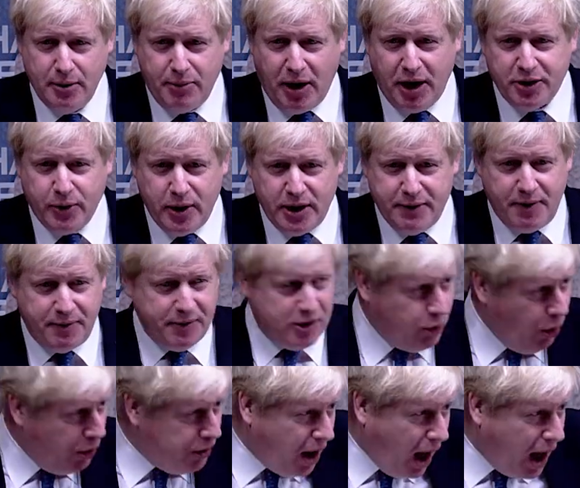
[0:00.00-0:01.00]
by 2050,
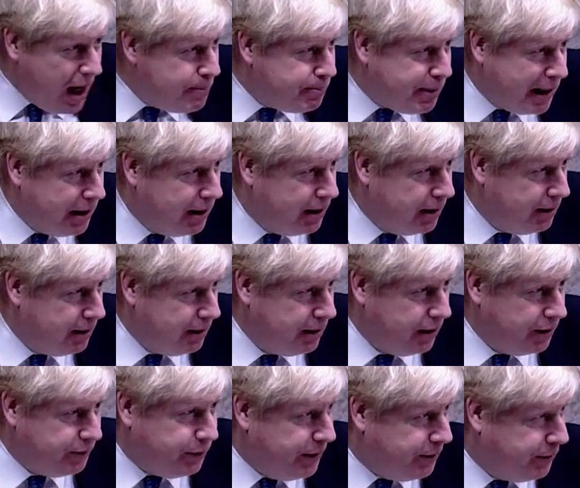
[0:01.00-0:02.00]
not 9 billion
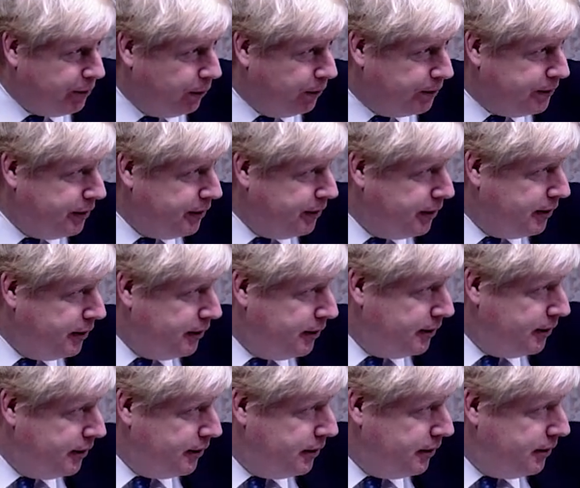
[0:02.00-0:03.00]
as we thought
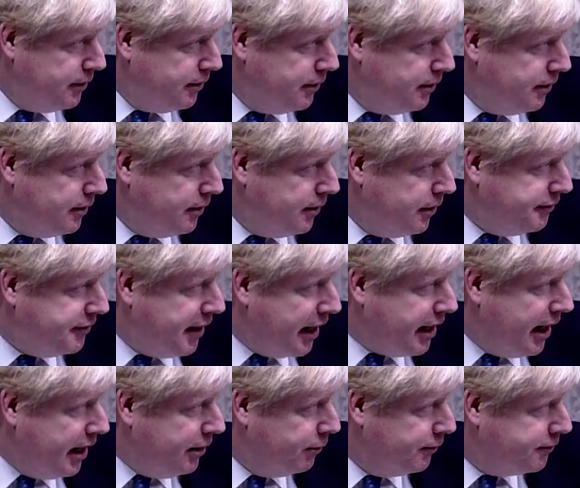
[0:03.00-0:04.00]
a
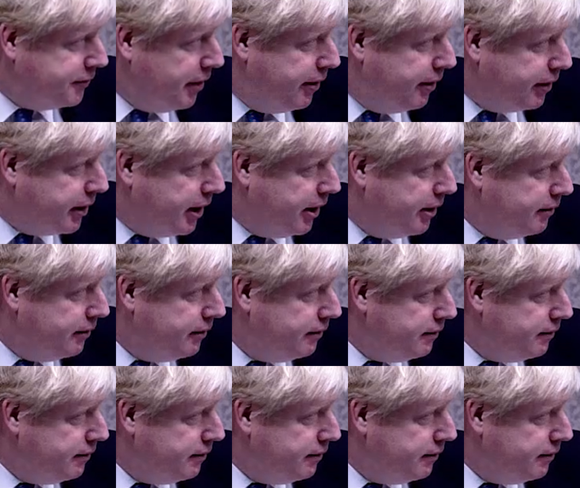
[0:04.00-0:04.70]
decade or so ago.